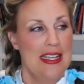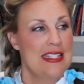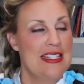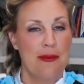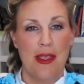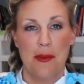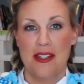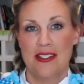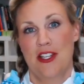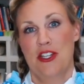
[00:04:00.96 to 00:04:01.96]
say maybe
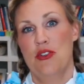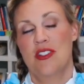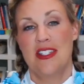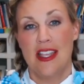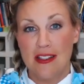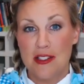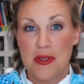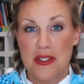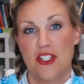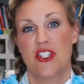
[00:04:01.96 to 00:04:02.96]
it's a new sales
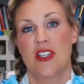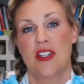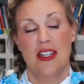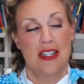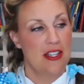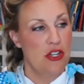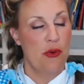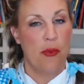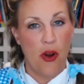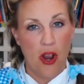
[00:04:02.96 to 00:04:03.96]
position, it's a
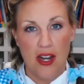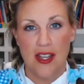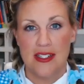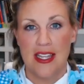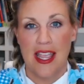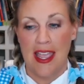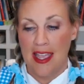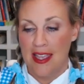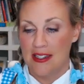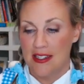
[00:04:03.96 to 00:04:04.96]
new product,
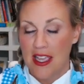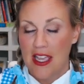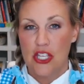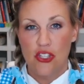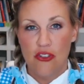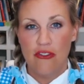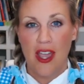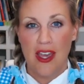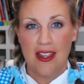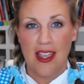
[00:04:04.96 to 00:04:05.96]
and you've
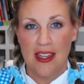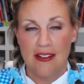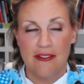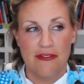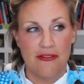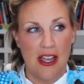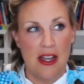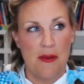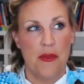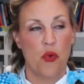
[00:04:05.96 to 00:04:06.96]
got to kind of
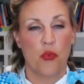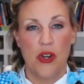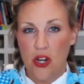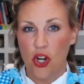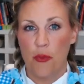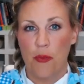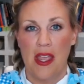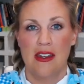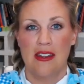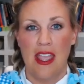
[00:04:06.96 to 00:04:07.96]
um, regroup
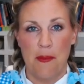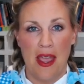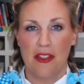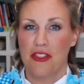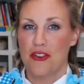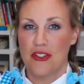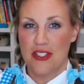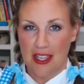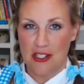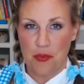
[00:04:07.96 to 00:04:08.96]
and get back through your
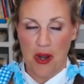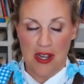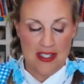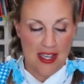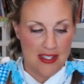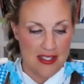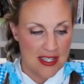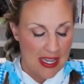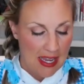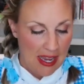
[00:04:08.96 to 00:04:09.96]
sales process.
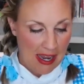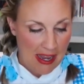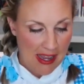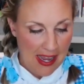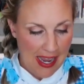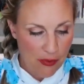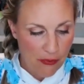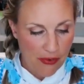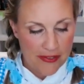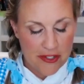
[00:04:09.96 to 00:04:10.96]
Uh,
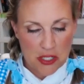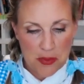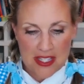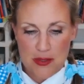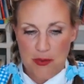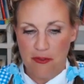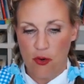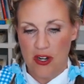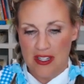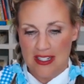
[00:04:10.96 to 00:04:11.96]
we've talked about this
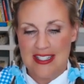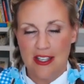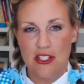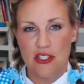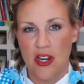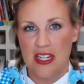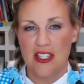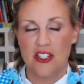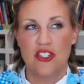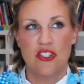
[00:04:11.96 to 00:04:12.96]
before, and that sales training
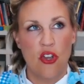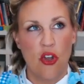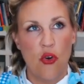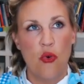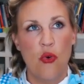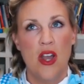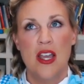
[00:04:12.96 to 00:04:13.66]
is so